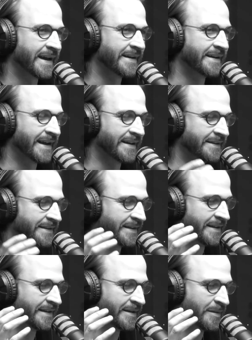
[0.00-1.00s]

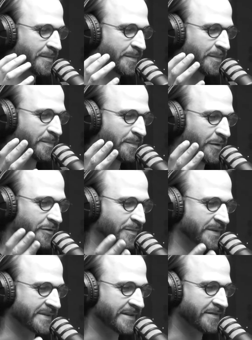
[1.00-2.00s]
And more
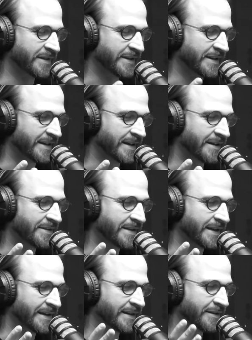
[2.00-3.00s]
specifically, I
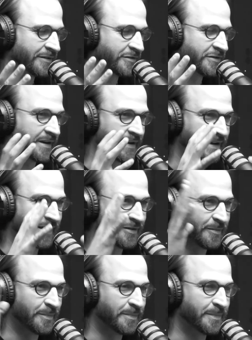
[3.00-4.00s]
think, shutting
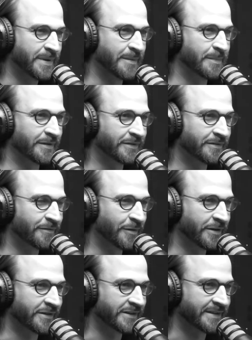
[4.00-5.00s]
other people's
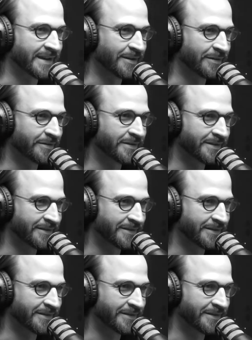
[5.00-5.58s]
voices out.